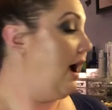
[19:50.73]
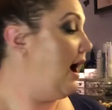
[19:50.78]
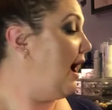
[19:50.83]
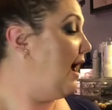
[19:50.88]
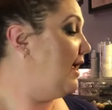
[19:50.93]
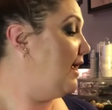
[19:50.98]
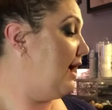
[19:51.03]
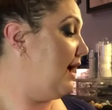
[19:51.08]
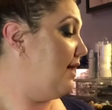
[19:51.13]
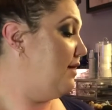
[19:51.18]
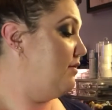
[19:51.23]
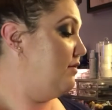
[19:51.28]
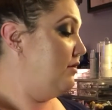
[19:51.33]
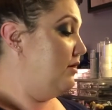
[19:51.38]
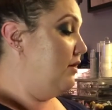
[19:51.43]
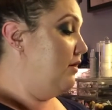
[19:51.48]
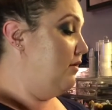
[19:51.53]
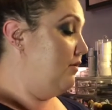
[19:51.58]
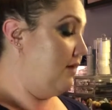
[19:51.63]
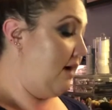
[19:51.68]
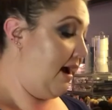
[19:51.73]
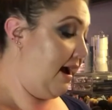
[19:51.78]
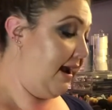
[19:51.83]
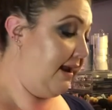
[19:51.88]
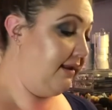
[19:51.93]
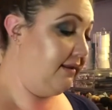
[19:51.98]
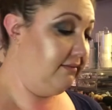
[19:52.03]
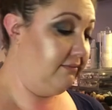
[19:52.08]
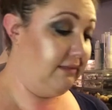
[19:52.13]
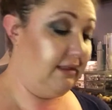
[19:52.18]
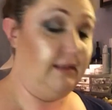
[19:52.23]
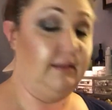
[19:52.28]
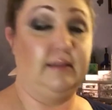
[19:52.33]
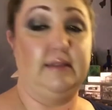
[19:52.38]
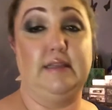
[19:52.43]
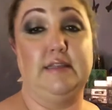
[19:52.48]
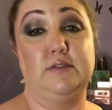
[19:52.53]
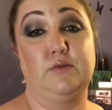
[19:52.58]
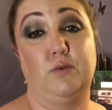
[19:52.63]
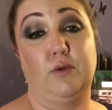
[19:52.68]
I don't know. I think
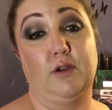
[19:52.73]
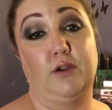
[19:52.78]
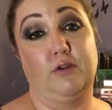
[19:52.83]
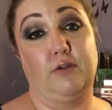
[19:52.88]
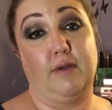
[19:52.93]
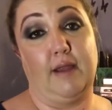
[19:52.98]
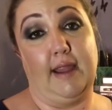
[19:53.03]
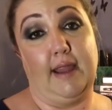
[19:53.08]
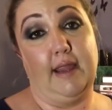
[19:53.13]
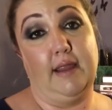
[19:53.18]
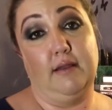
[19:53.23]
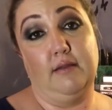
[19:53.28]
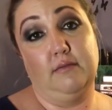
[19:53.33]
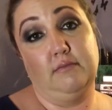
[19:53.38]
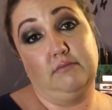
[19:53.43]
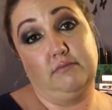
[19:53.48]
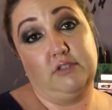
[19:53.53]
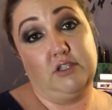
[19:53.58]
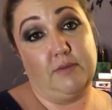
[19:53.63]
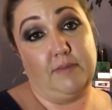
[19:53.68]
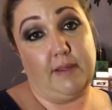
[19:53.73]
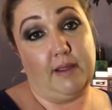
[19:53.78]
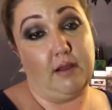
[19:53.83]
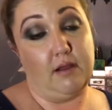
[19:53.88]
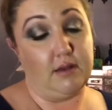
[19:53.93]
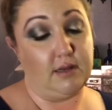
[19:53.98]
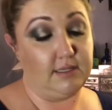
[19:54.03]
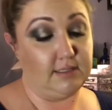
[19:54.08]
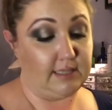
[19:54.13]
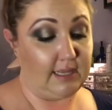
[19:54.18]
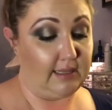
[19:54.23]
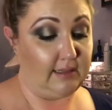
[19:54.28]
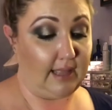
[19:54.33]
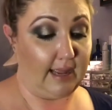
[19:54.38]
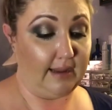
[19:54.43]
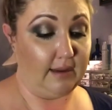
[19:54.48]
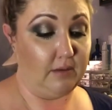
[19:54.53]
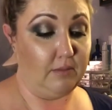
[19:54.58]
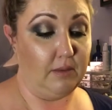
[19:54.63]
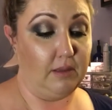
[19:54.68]
these work great, to be honest. I
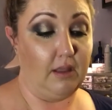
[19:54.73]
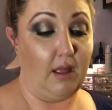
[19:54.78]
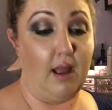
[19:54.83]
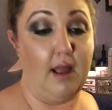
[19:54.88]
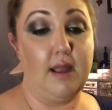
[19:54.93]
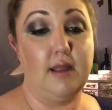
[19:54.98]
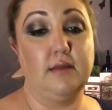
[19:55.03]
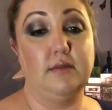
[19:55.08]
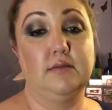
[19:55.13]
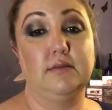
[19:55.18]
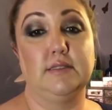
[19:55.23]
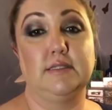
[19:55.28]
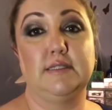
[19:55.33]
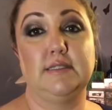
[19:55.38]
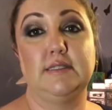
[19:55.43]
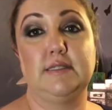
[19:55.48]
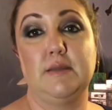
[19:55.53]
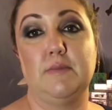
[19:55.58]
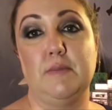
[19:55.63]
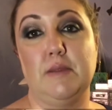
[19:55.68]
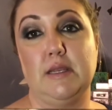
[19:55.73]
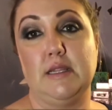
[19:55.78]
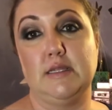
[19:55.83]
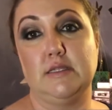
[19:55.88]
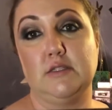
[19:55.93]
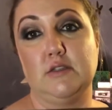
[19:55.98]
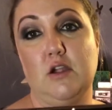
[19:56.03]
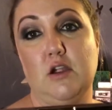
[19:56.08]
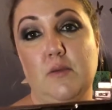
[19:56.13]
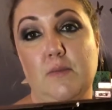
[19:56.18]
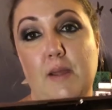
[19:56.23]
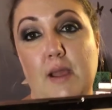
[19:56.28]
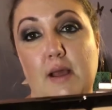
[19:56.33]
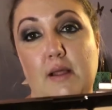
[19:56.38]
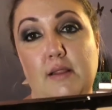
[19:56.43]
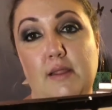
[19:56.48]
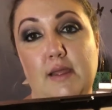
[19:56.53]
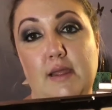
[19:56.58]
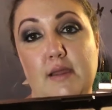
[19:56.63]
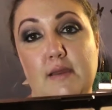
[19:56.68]
like them a lot. This is the Mini Star
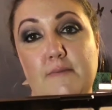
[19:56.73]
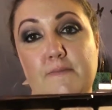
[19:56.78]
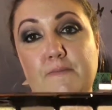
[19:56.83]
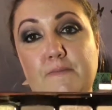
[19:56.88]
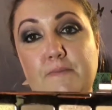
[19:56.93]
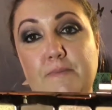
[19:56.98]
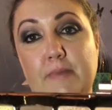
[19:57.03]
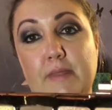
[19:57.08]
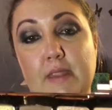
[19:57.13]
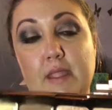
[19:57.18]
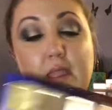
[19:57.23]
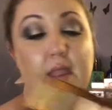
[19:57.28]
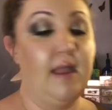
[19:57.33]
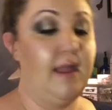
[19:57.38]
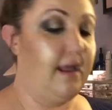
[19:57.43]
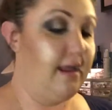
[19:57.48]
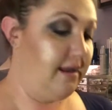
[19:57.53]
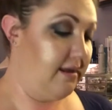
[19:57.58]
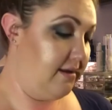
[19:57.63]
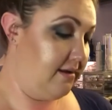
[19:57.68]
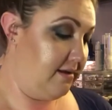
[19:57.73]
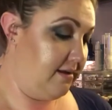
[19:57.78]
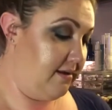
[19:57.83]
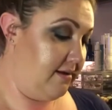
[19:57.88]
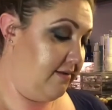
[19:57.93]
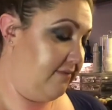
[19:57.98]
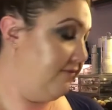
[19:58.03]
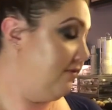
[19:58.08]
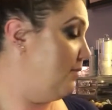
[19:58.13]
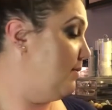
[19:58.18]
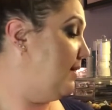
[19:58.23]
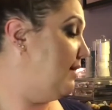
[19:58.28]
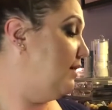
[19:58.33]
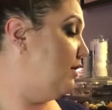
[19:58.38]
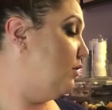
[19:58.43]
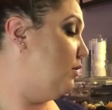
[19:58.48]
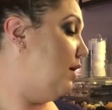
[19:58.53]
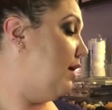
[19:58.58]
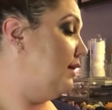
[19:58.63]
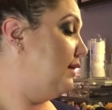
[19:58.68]
palette. For me,
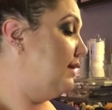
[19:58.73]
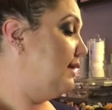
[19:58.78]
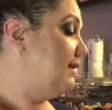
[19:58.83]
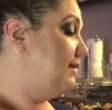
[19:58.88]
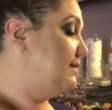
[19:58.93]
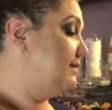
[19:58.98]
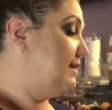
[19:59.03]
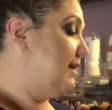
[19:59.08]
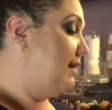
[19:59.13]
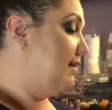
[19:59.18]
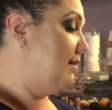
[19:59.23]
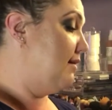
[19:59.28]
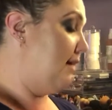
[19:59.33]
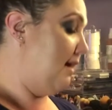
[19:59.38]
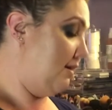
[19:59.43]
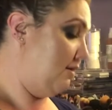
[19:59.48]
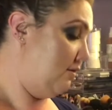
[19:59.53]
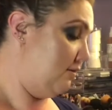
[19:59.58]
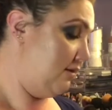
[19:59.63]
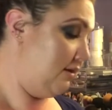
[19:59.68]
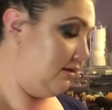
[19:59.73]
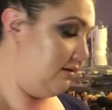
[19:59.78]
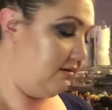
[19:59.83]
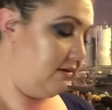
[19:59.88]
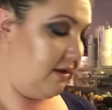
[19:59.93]
the quality is there. I know that